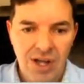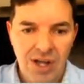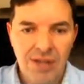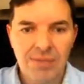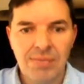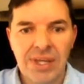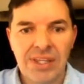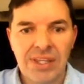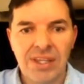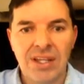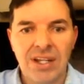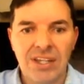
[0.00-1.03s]
I'm
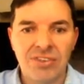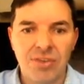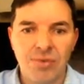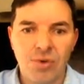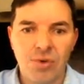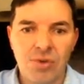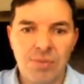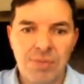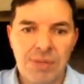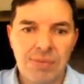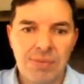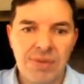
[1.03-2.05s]
making a list of all the
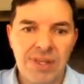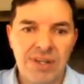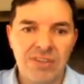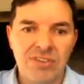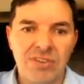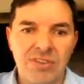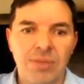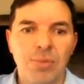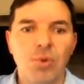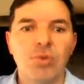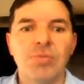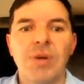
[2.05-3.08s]
people that has
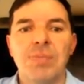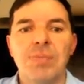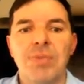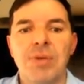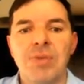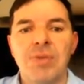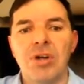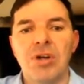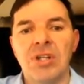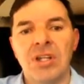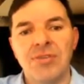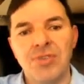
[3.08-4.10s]
bought my promo
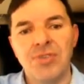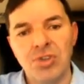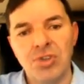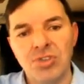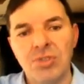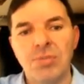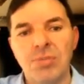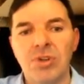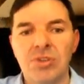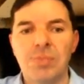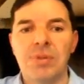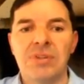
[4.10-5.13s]
code, and if you use it
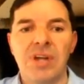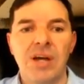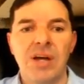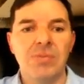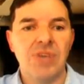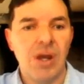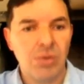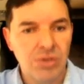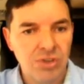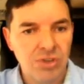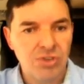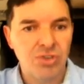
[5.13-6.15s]
multiple times, I
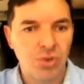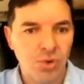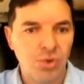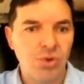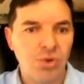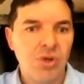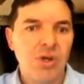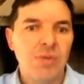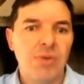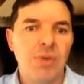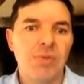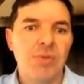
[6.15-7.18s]
will use your
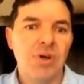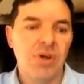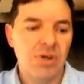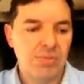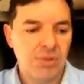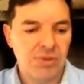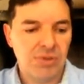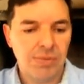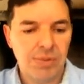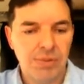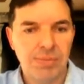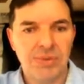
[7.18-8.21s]
promo code
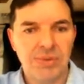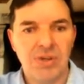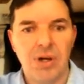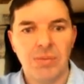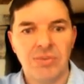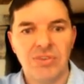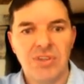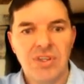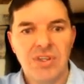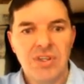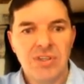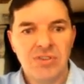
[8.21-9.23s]
multiple times.
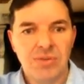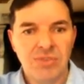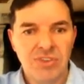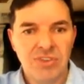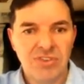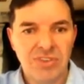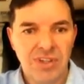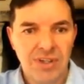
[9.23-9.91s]
So I'm just